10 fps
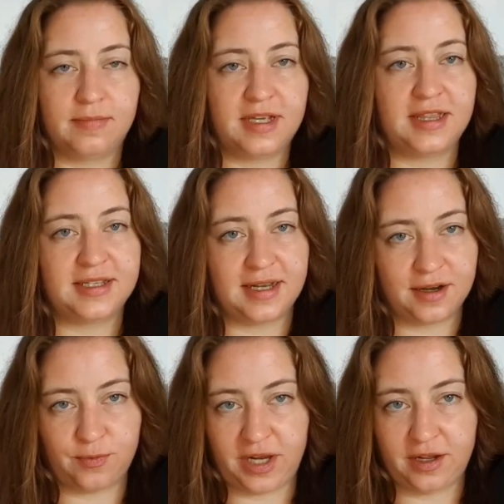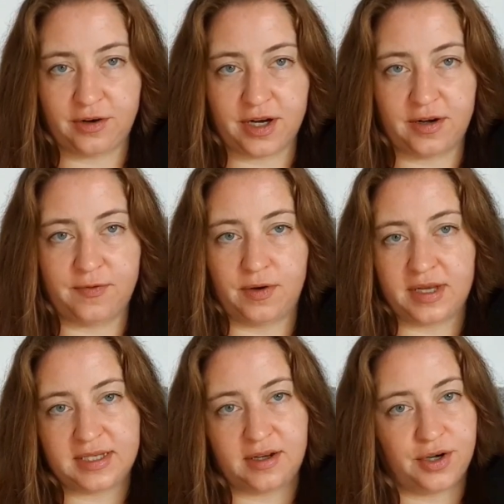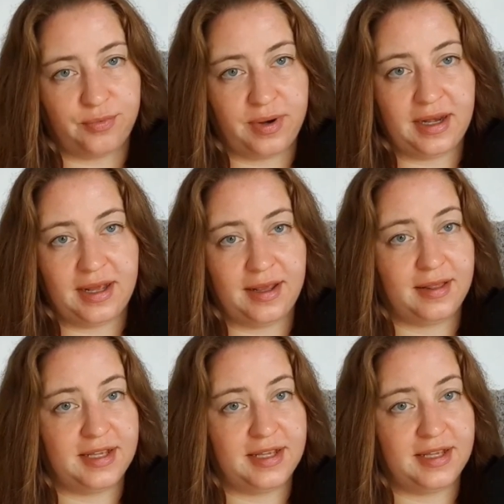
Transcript: In the second week, you're going to focus on reading,